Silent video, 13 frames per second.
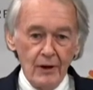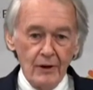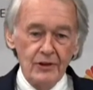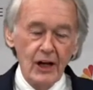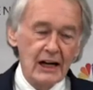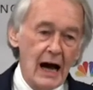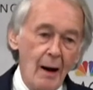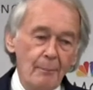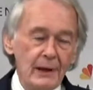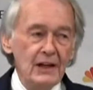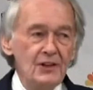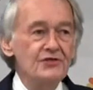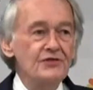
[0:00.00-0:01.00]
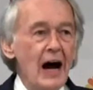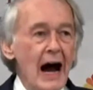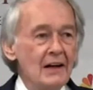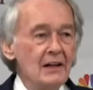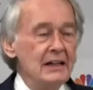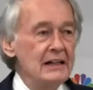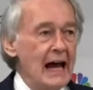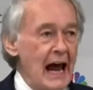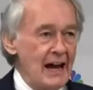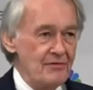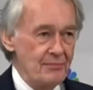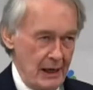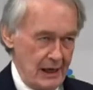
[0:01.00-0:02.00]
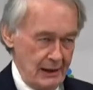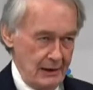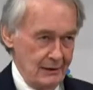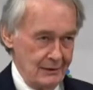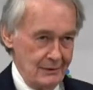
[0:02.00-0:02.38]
The companies finally gave me